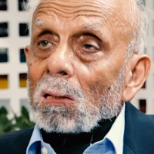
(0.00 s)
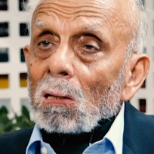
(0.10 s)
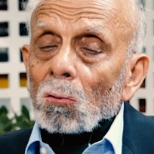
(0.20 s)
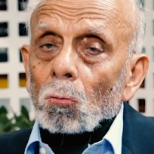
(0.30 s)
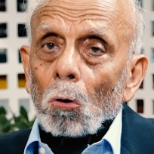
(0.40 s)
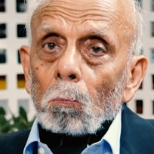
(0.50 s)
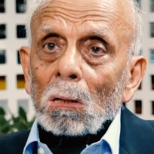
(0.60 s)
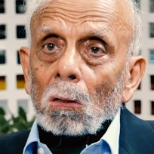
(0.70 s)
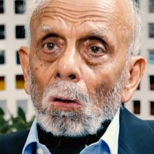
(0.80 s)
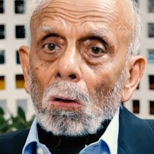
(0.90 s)
think so,
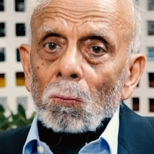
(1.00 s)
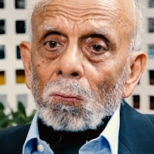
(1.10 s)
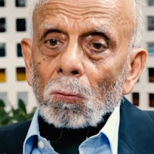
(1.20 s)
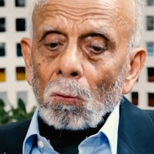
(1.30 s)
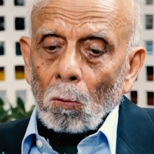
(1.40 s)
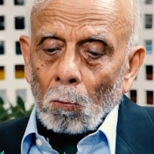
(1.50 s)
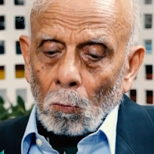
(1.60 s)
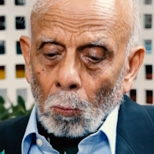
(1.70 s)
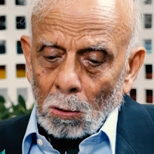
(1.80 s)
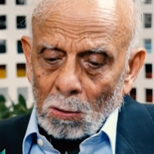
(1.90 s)
because
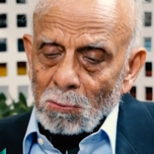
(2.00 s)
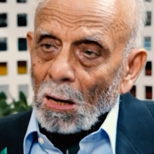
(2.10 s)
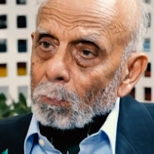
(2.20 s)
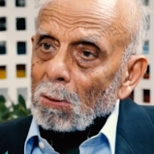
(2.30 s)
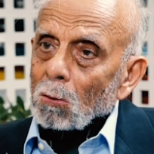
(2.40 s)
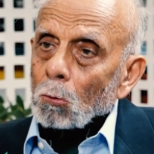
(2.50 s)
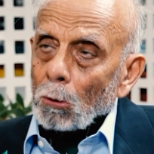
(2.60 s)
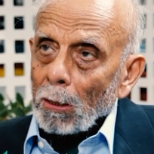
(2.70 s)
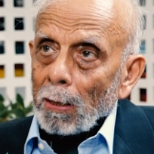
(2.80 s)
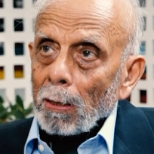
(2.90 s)
what is happening
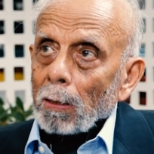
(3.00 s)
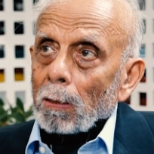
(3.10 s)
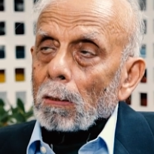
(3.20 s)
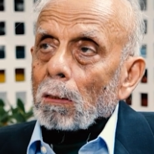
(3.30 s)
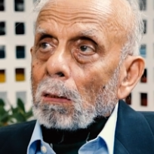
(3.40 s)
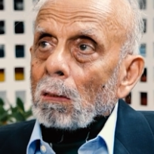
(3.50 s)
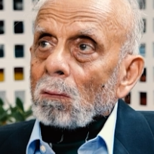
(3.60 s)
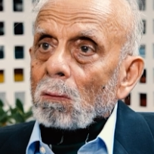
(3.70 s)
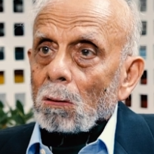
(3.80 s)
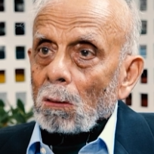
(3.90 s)
today
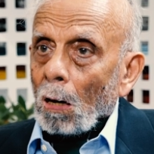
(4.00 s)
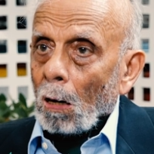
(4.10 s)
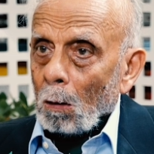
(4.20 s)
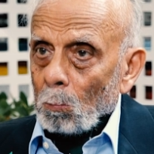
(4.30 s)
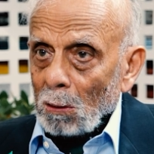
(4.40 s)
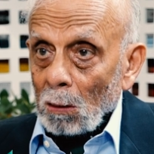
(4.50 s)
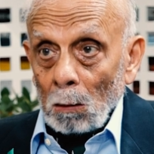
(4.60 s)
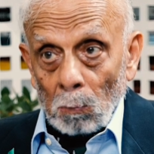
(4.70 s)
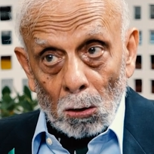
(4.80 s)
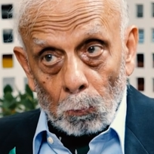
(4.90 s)
is that the army,
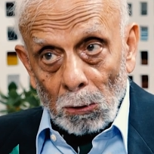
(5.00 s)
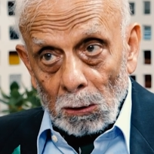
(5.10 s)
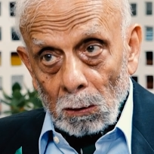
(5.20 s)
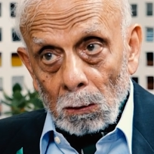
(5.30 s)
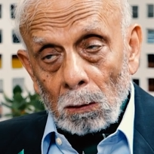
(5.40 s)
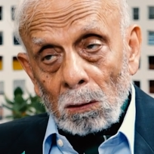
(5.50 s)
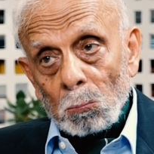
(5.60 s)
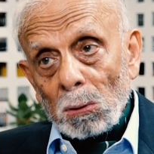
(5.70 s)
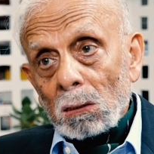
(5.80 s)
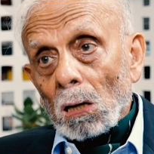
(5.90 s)
in my opinion, is
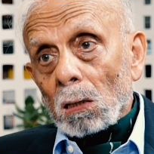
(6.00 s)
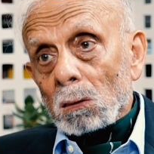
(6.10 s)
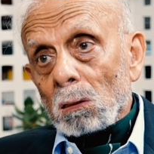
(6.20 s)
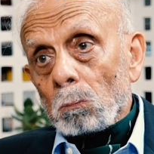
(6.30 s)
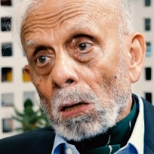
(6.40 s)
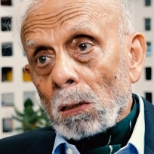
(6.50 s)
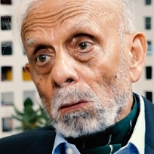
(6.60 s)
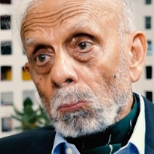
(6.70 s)
being targeted by the